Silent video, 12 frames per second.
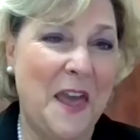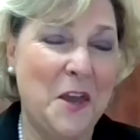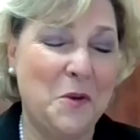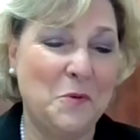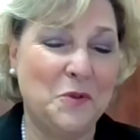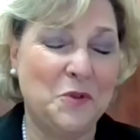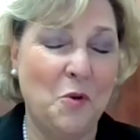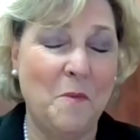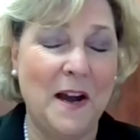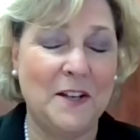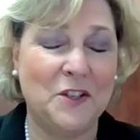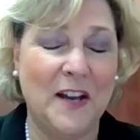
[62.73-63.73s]
Thank you so
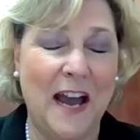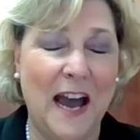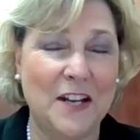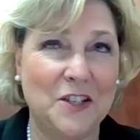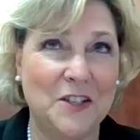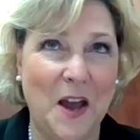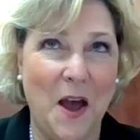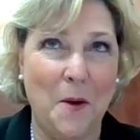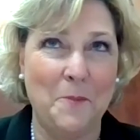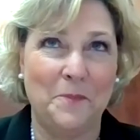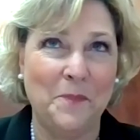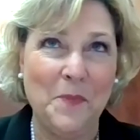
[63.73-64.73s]
much. Gosh,
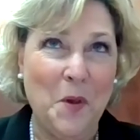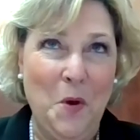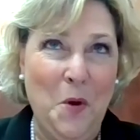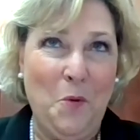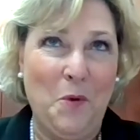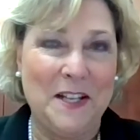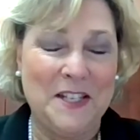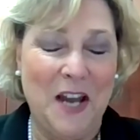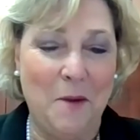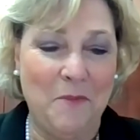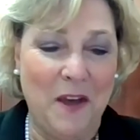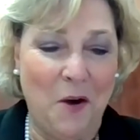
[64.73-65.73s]
what a
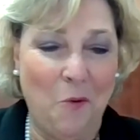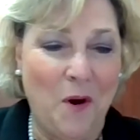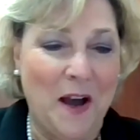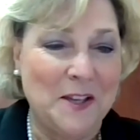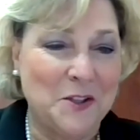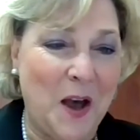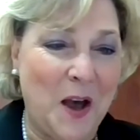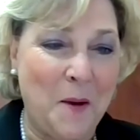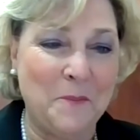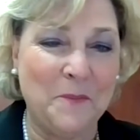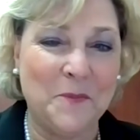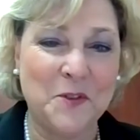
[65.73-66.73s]
time that was.
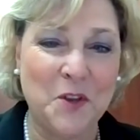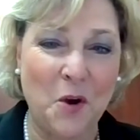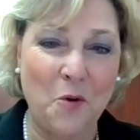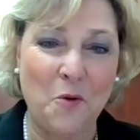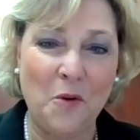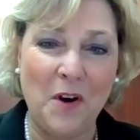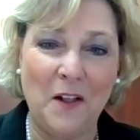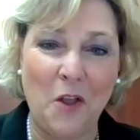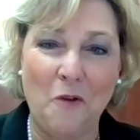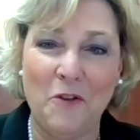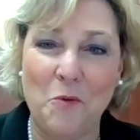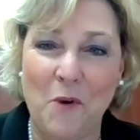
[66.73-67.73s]
So
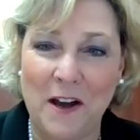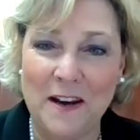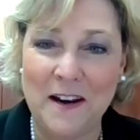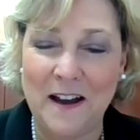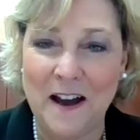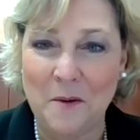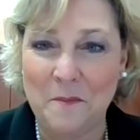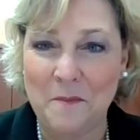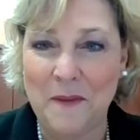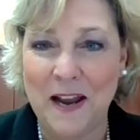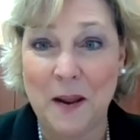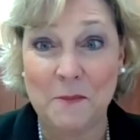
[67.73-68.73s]
hello, everyone.
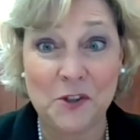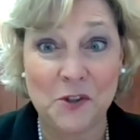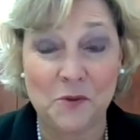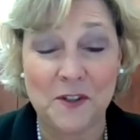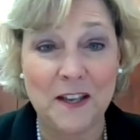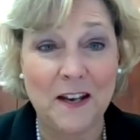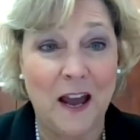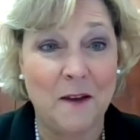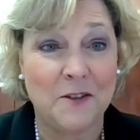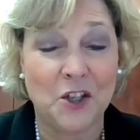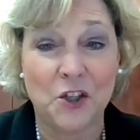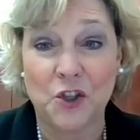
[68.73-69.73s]
My name is Susan.
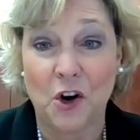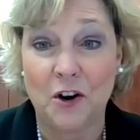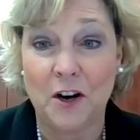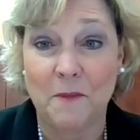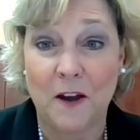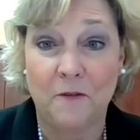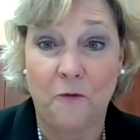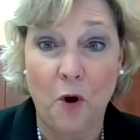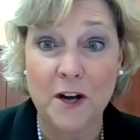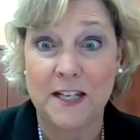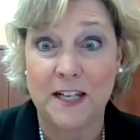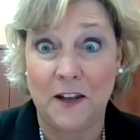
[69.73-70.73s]
I just started my
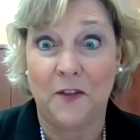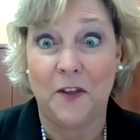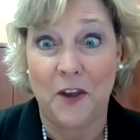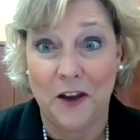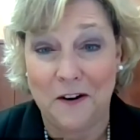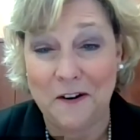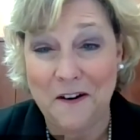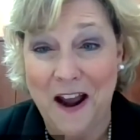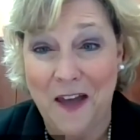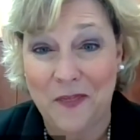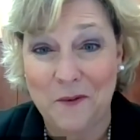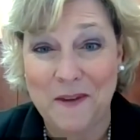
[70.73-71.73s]
14th year
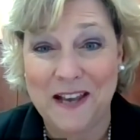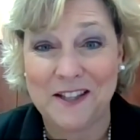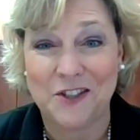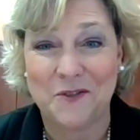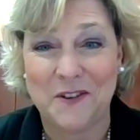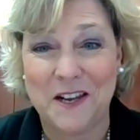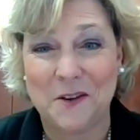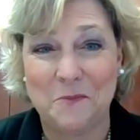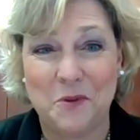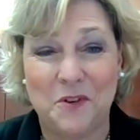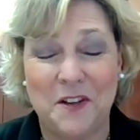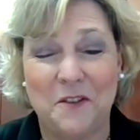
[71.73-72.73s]
at the Main Street
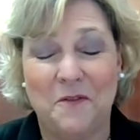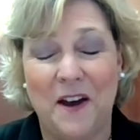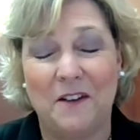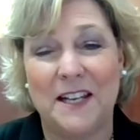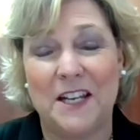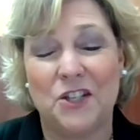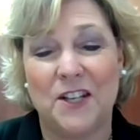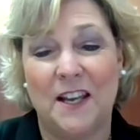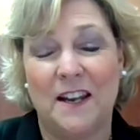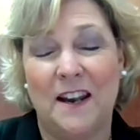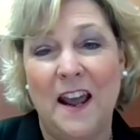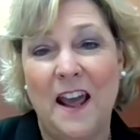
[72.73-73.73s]
Community
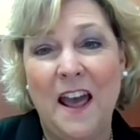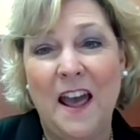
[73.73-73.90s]
Foundation.